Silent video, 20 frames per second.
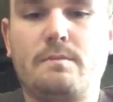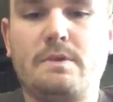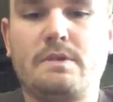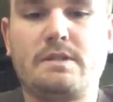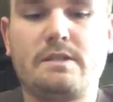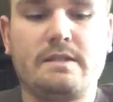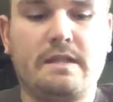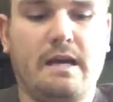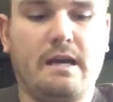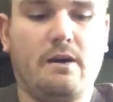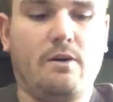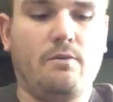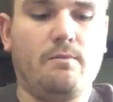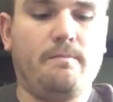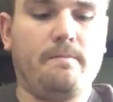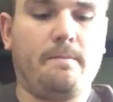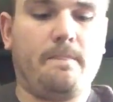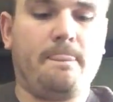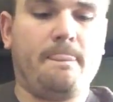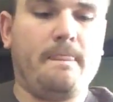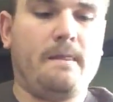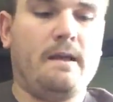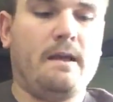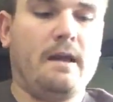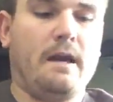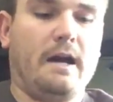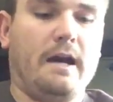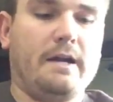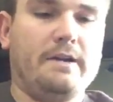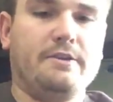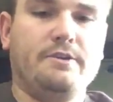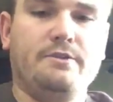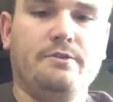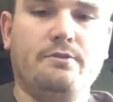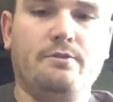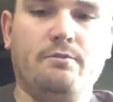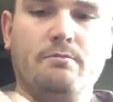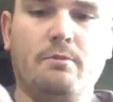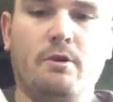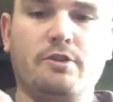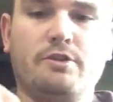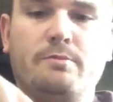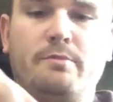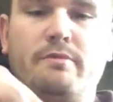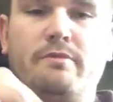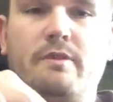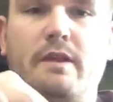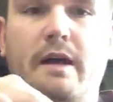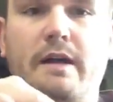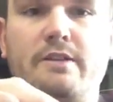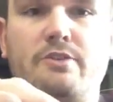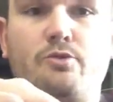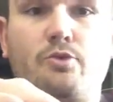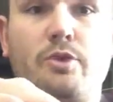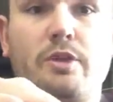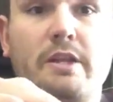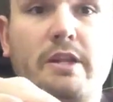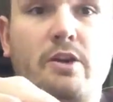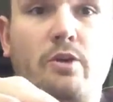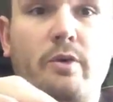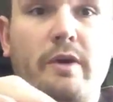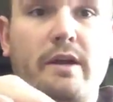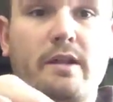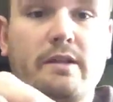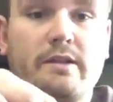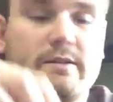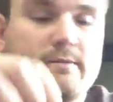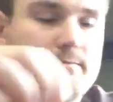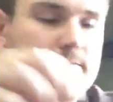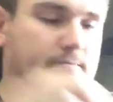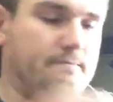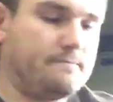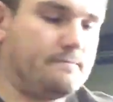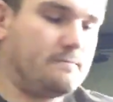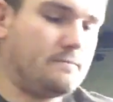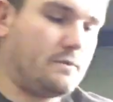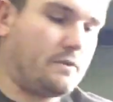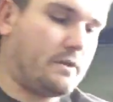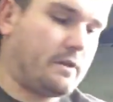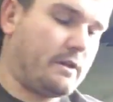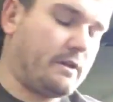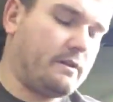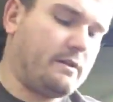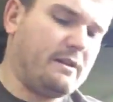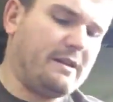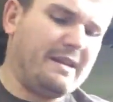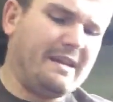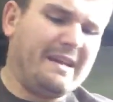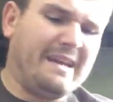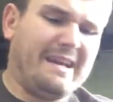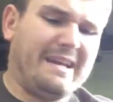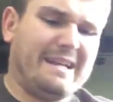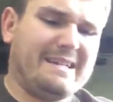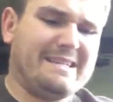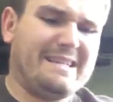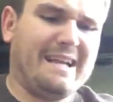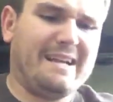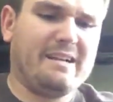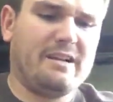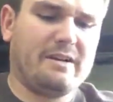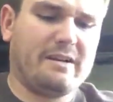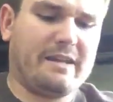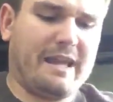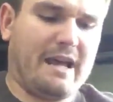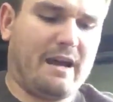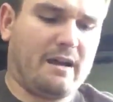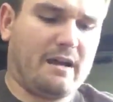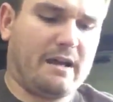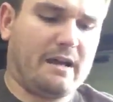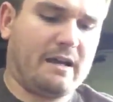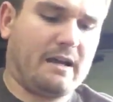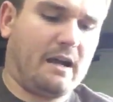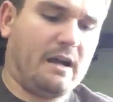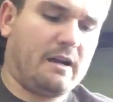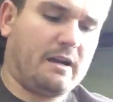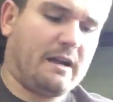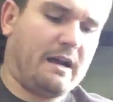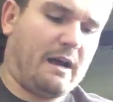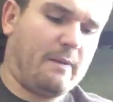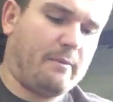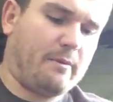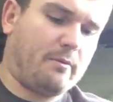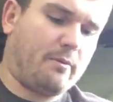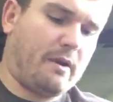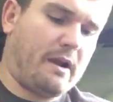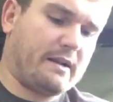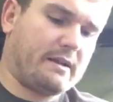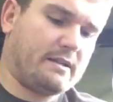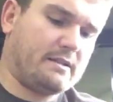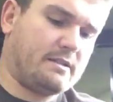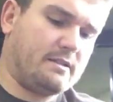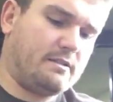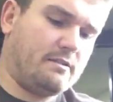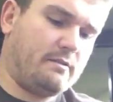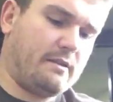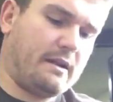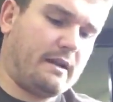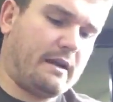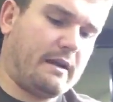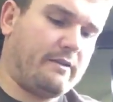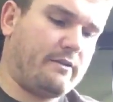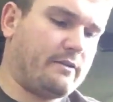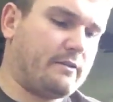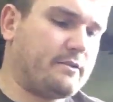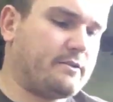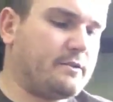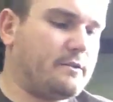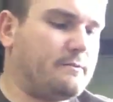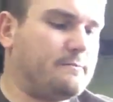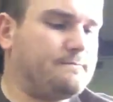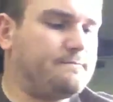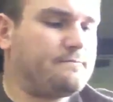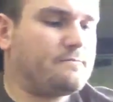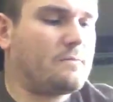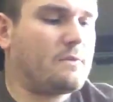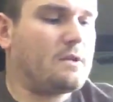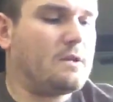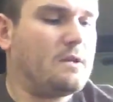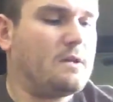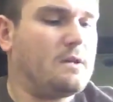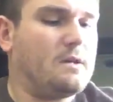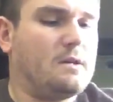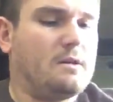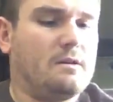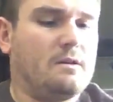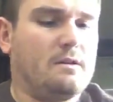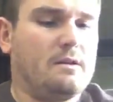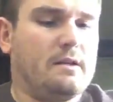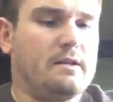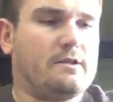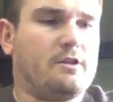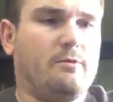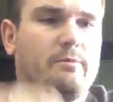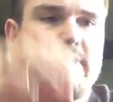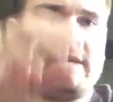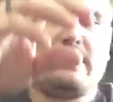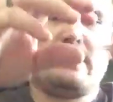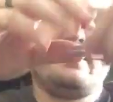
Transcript: this is how I do multiple flies really quickly, okay? And it's not an, an uncommon practice to do that either, so let's go back